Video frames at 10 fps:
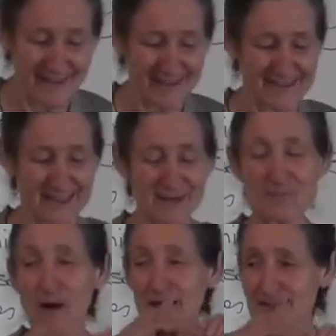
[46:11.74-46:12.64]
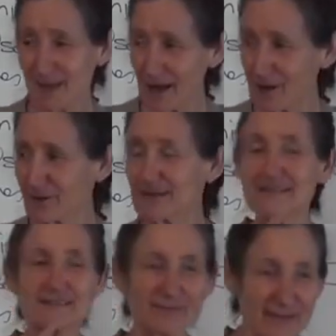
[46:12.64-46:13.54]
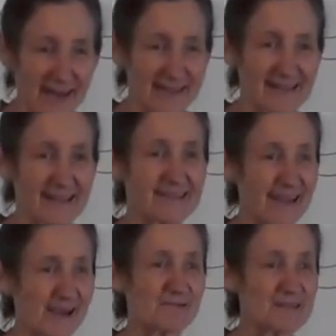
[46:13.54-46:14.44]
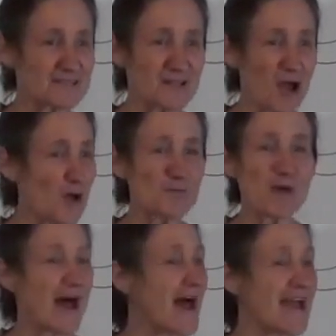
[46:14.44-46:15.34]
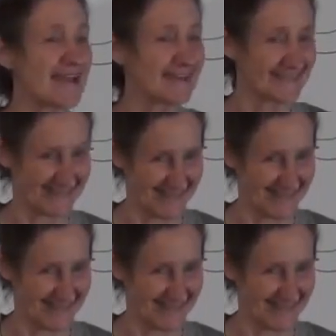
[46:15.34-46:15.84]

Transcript: He said, My toe is flat and there is no pain.